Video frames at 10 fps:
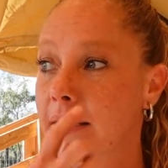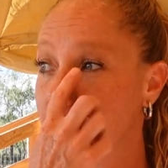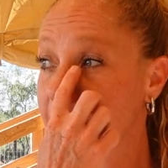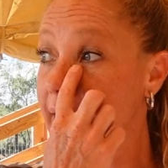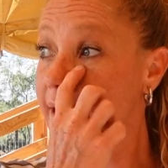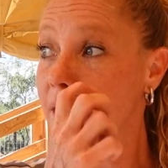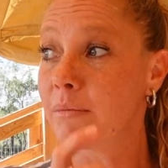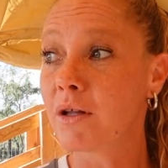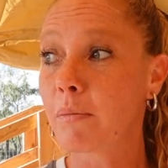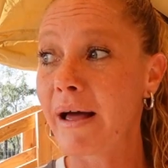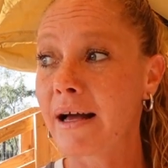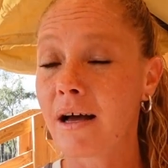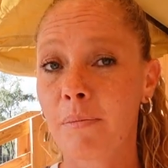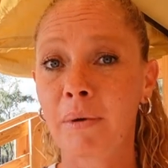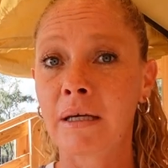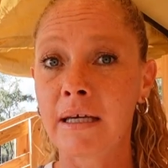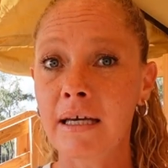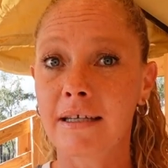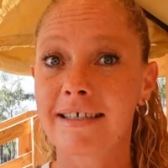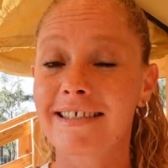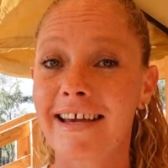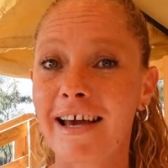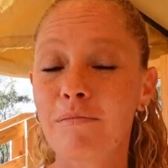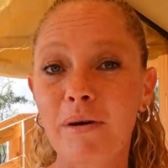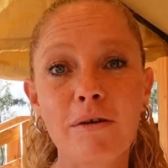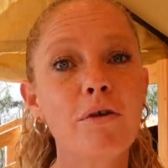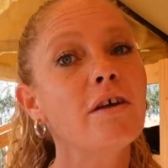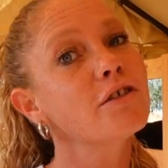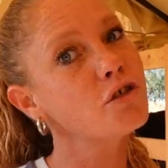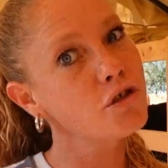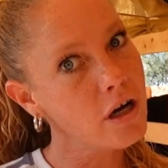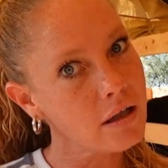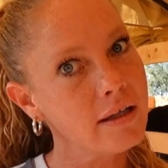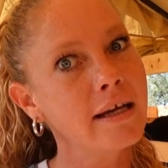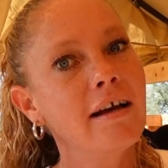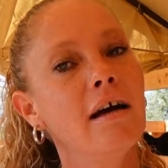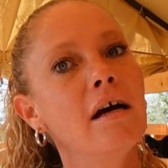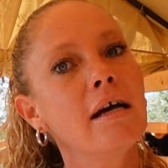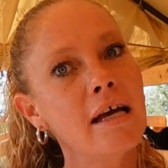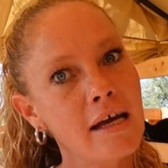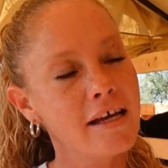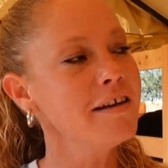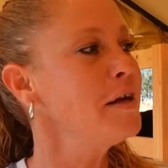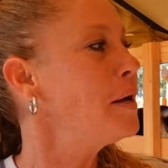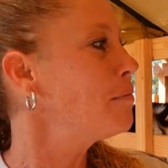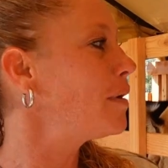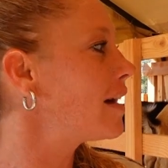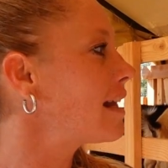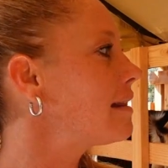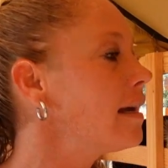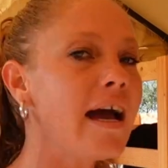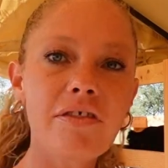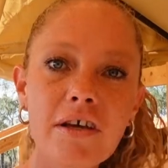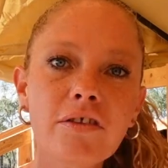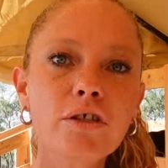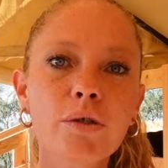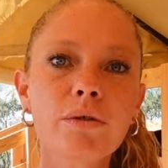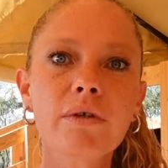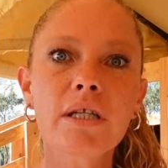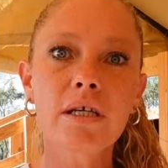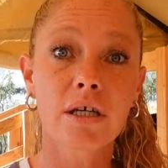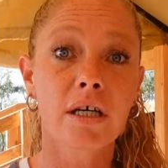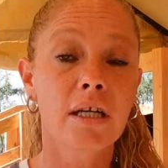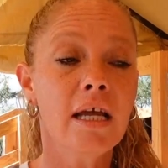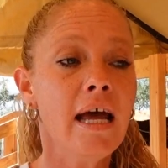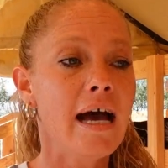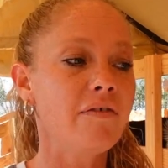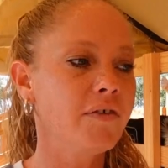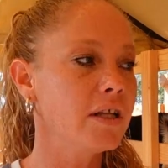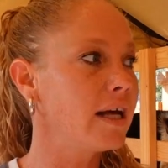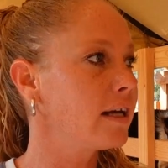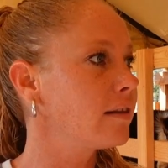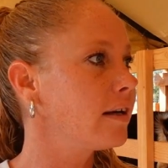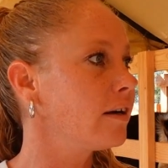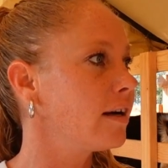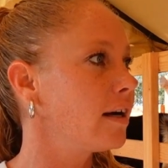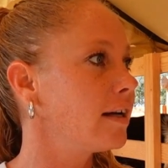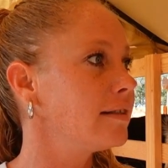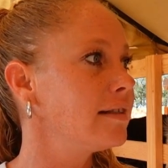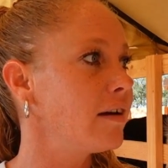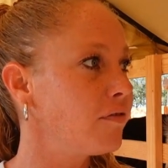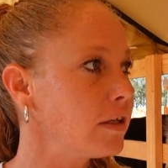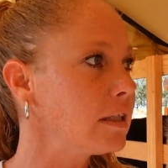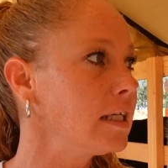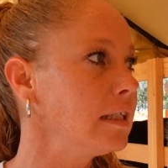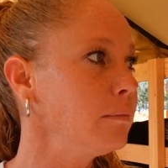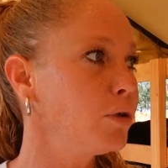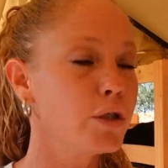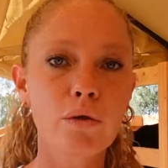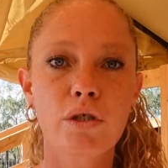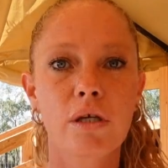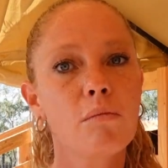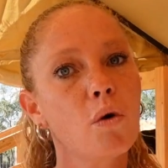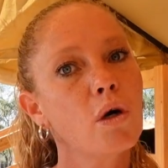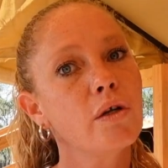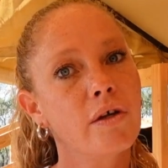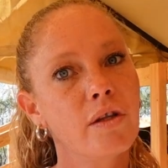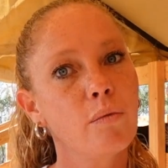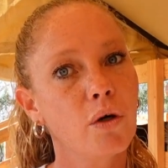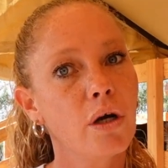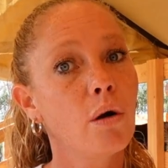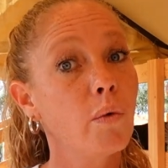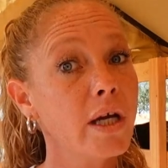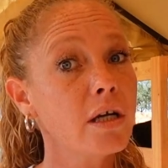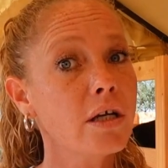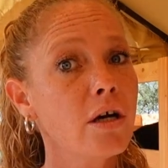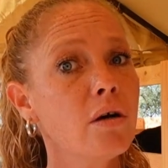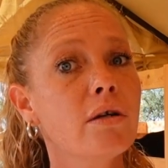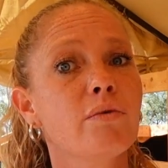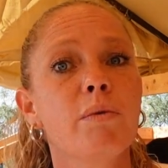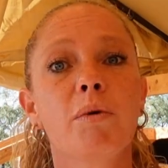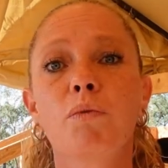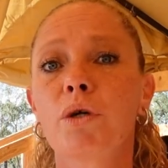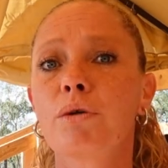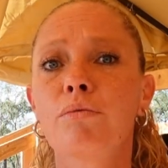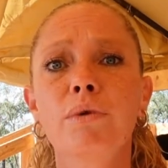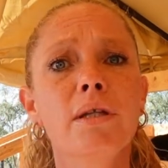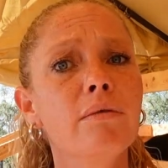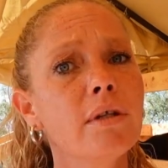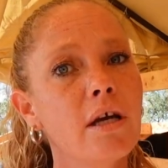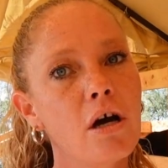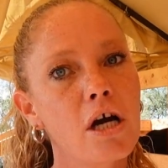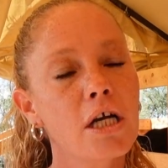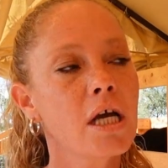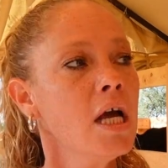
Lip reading: we got their milk back up again because I had been struggling again. But I think they're doing really good. I feel like they're definitely producing more than they were a week ago because we've been working really hard